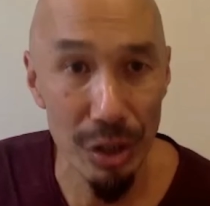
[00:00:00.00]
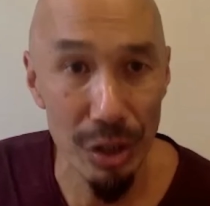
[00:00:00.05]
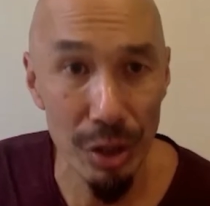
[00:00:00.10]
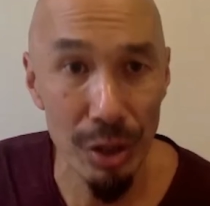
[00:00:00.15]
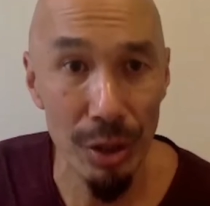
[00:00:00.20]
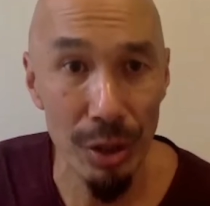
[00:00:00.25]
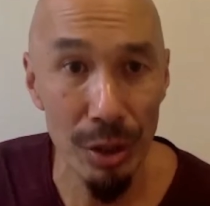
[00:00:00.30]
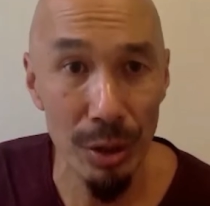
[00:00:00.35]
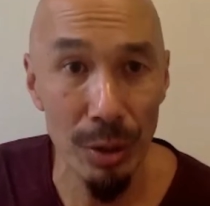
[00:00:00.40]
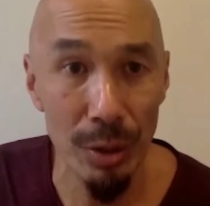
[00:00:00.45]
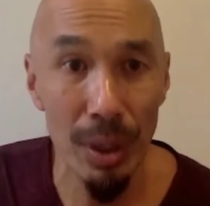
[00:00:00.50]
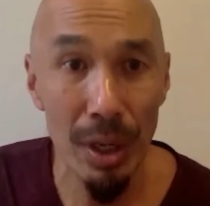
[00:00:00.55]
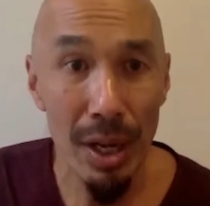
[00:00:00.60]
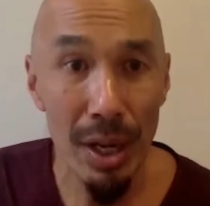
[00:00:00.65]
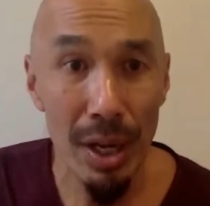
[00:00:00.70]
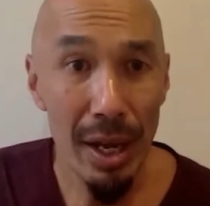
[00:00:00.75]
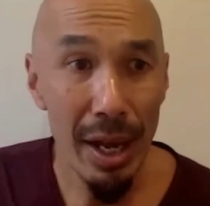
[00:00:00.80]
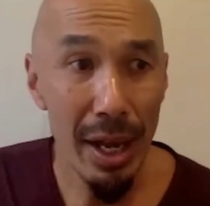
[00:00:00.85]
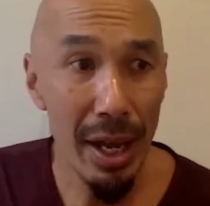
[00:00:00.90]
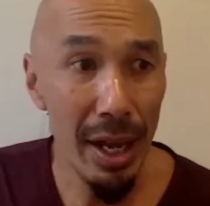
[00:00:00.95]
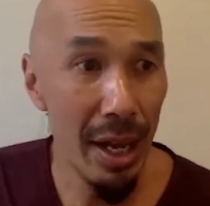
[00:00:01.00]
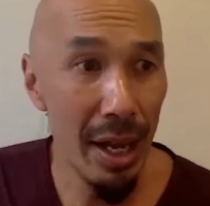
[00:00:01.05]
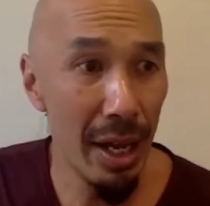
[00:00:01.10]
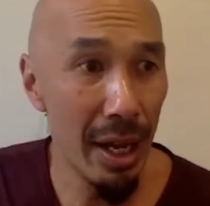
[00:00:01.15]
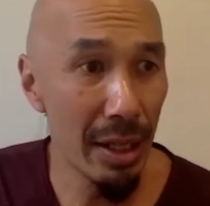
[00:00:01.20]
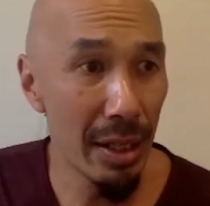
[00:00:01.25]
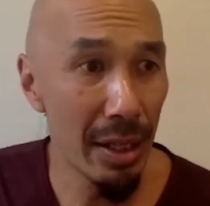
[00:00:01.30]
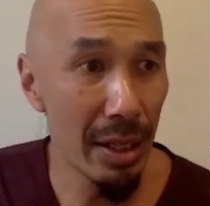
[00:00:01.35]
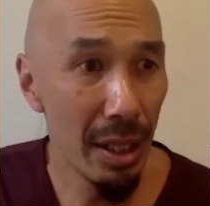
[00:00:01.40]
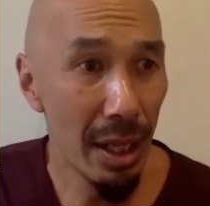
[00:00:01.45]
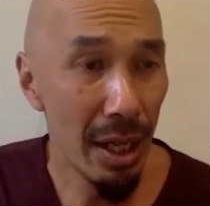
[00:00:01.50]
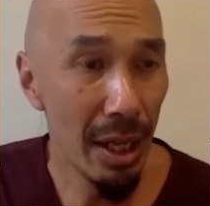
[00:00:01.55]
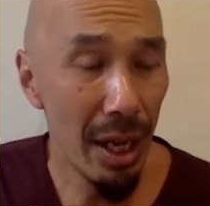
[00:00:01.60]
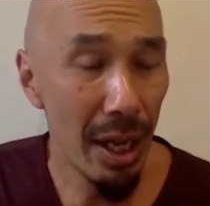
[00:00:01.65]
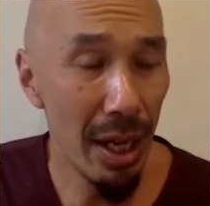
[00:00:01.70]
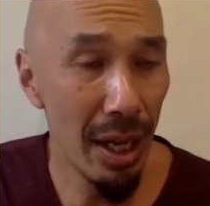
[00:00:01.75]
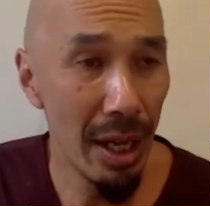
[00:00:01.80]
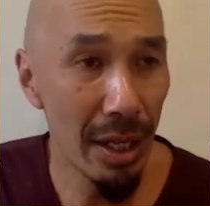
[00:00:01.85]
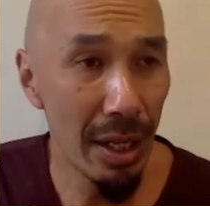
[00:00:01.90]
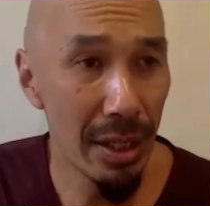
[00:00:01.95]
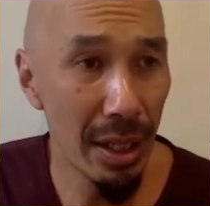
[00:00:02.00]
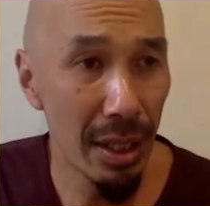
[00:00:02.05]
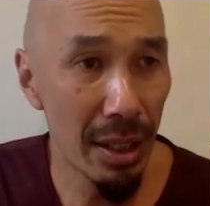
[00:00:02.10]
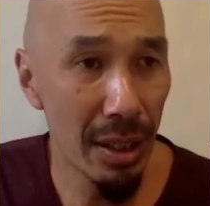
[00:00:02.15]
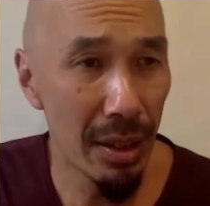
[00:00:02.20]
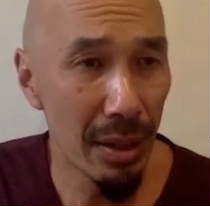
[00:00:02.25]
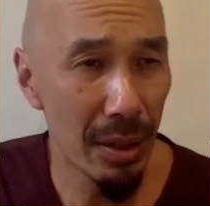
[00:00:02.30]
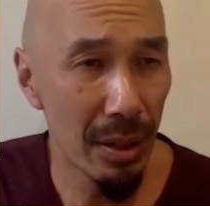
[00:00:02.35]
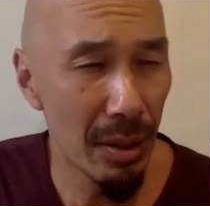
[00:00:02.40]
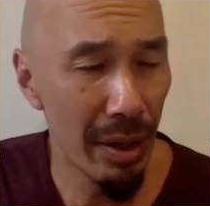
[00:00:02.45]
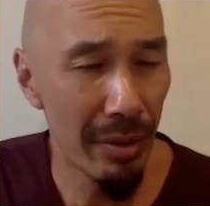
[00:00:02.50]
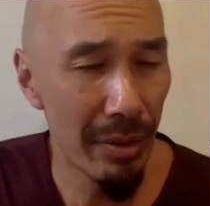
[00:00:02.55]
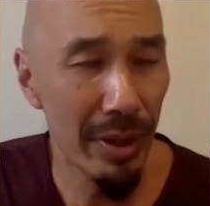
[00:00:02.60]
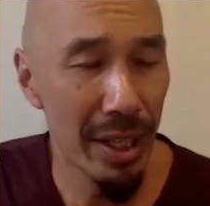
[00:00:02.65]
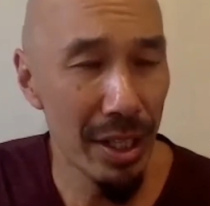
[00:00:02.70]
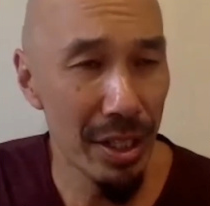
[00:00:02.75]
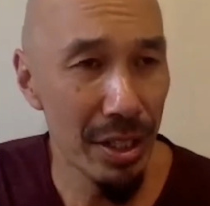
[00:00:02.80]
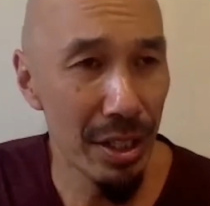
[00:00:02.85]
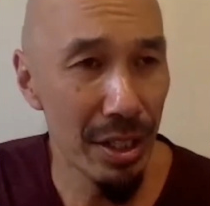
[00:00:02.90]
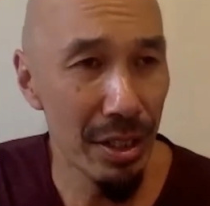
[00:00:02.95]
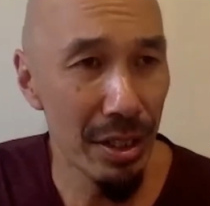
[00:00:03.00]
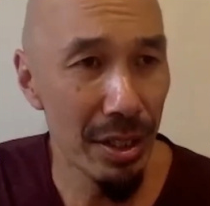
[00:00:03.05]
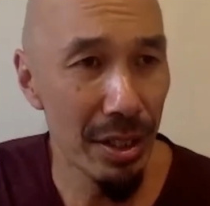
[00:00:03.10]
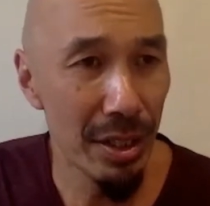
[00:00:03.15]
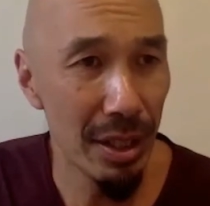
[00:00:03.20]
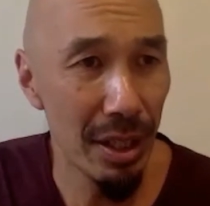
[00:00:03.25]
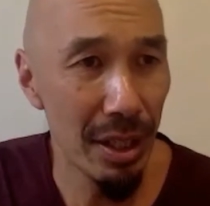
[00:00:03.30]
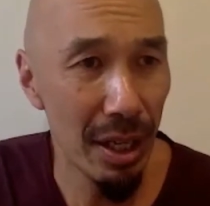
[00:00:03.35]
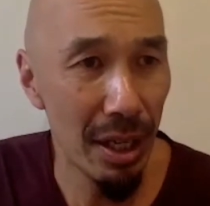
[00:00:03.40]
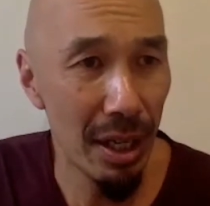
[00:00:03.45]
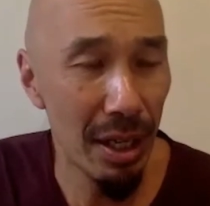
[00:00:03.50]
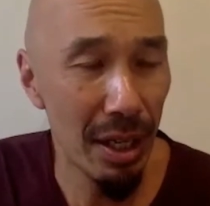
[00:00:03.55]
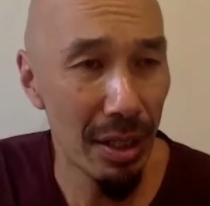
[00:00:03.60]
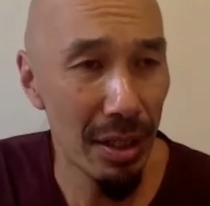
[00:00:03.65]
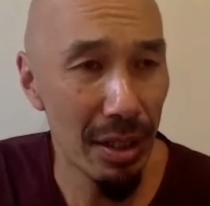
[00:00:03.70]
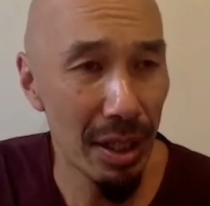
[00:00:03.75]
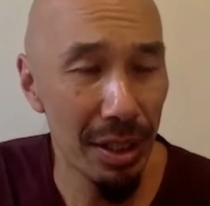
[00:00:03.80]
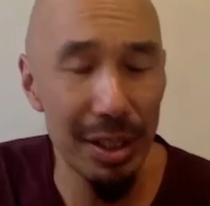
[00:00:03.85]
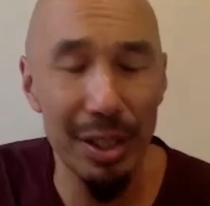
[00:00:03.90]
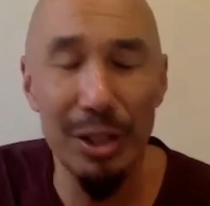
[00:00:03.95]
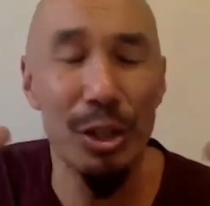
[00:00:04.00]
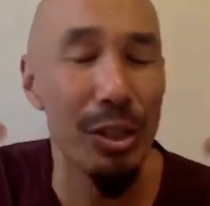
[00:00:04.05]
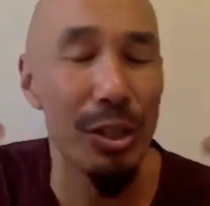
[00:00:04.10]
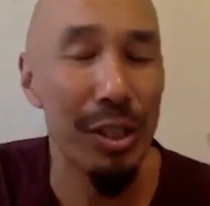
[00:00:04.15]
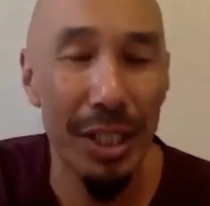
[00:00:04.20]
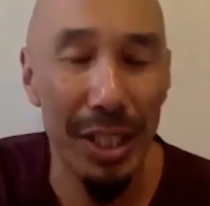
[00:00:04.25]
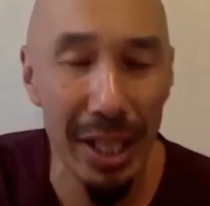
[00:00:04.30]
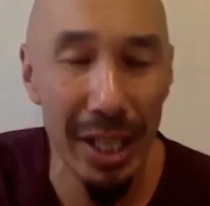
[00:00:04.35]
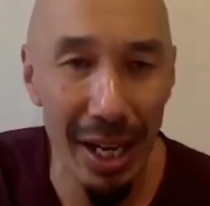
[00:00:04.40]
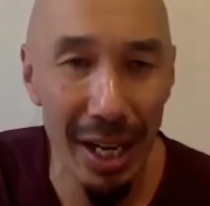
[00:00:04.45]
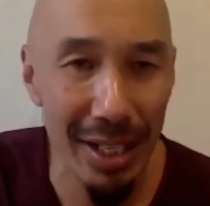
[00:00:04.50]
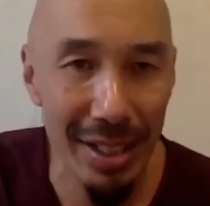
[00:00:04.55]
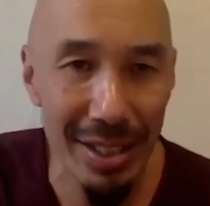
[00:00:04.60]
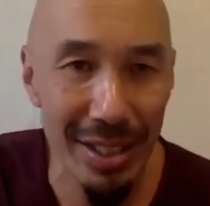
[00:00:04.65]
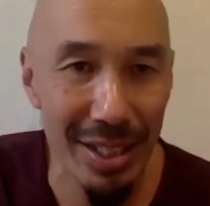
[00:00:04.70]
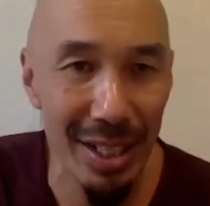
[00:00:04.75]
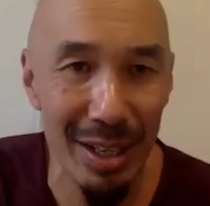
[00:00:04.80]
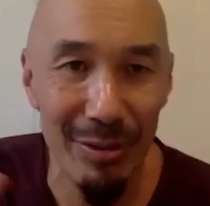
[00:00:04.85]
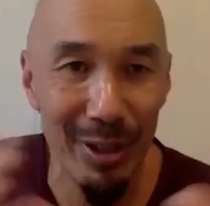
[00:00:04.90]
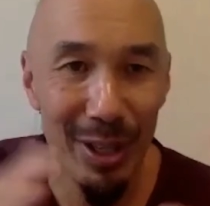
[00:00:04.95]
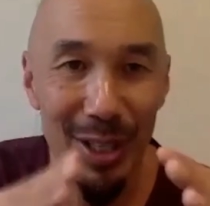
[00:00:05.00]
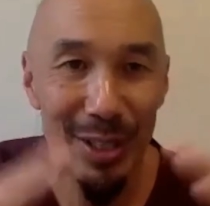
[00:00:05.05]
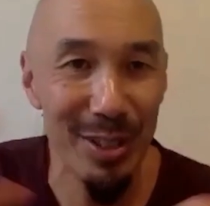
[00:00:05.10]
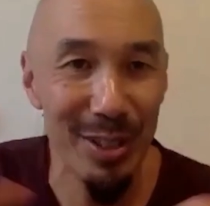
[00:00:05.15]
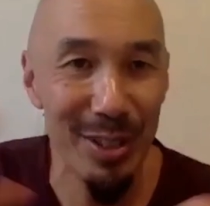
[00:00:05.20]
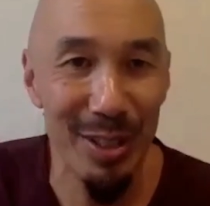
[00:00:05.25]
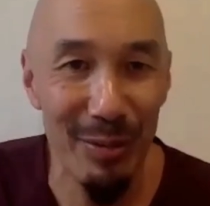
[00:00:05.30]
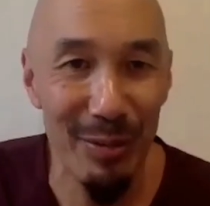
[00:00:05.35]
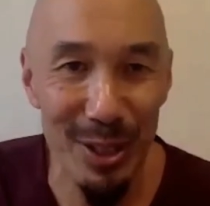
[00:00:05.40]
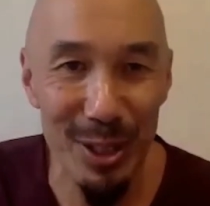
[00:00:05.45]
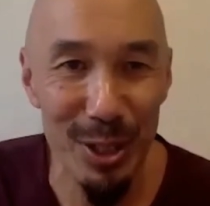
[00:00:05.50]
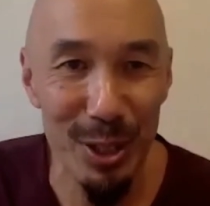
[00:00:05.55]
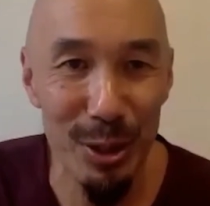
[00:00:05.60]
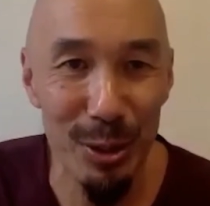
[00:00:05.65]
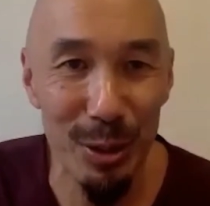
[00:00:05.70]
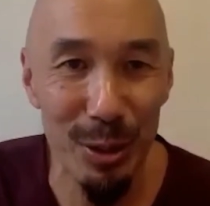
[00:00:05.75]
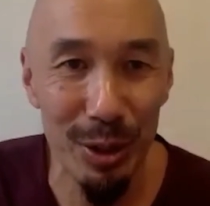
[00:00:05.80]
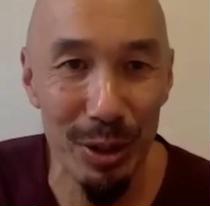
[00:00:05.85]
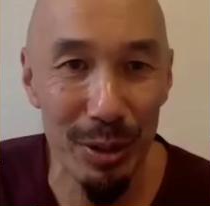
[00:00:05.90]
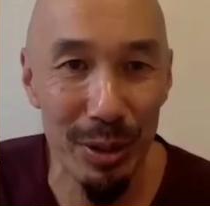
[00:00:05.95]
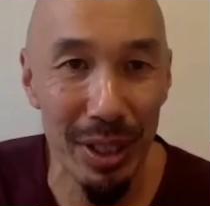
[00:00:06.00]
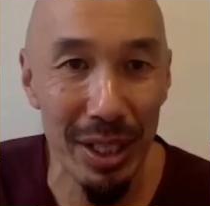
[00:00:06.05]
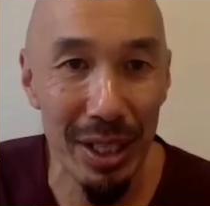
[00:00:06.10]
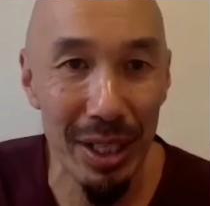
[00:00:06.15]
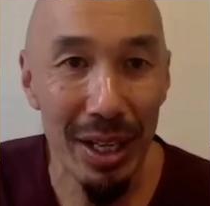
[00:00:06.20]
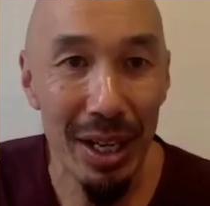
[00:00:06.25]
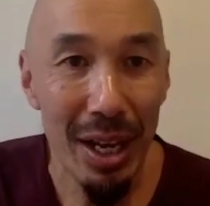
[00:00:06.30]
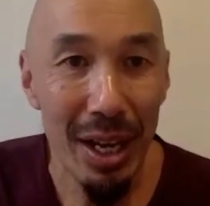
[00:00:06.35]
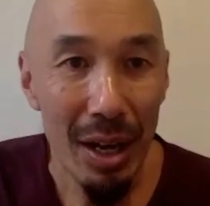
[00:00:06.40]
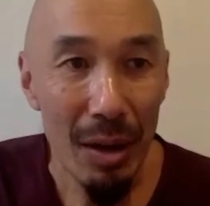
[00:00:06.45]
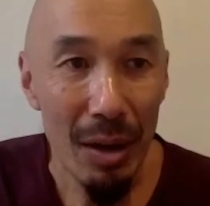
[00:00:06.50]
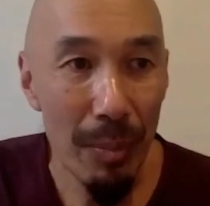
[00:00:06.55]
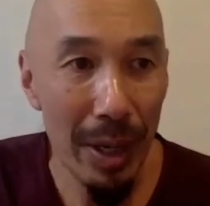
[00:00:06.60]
2 or Revelation, the church in Laodicea, I forget if it's 2 or 3.